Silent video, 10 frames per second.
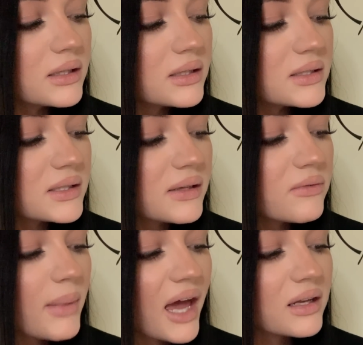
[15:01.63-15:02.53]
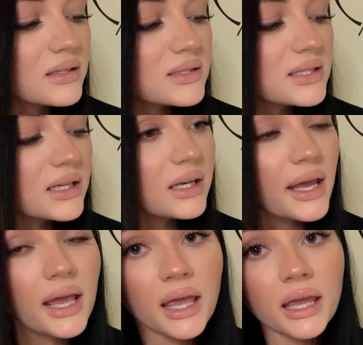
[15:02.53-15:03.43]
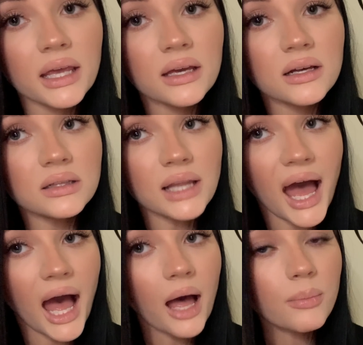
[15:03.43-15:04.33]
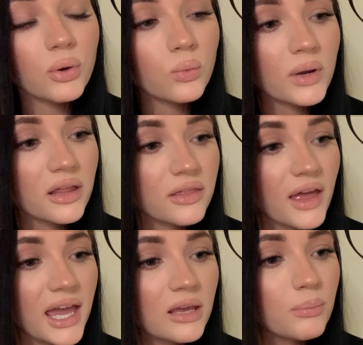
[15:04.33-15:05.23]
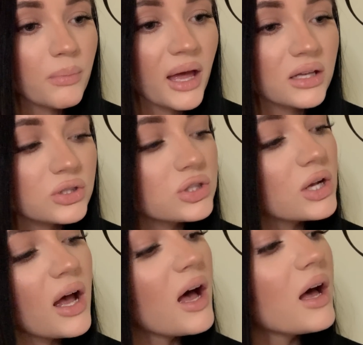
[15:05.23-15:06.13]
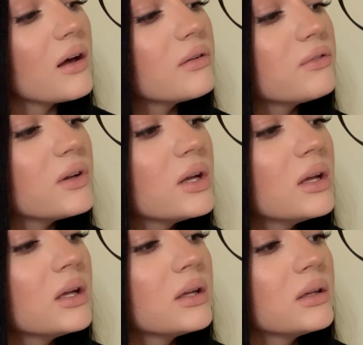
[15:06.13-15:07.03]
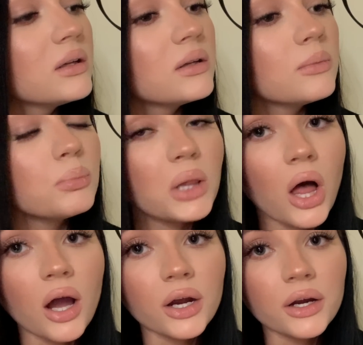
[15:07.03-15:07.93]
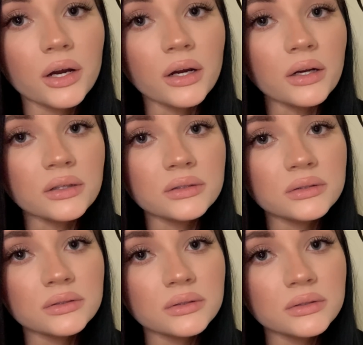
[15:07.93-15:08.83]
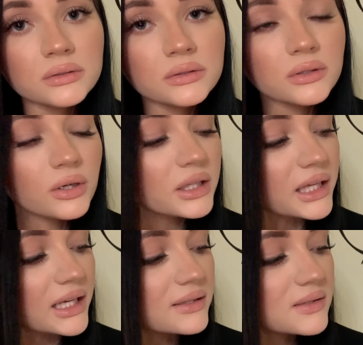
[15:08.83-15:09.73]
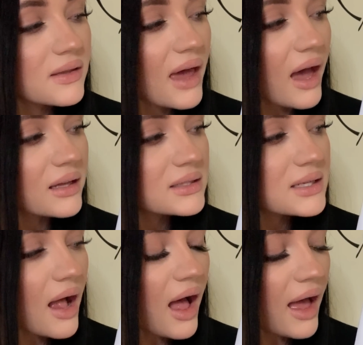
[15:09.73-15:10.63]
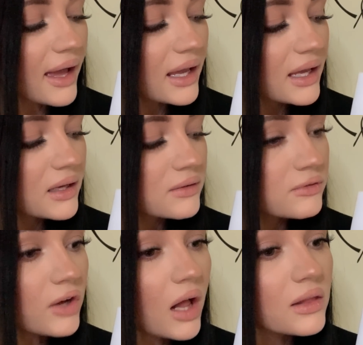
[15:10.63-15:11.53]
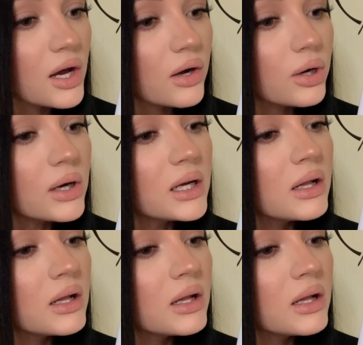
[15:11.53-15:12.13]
Steve Madden did a collab with a bunch of blogger girlies that I follow.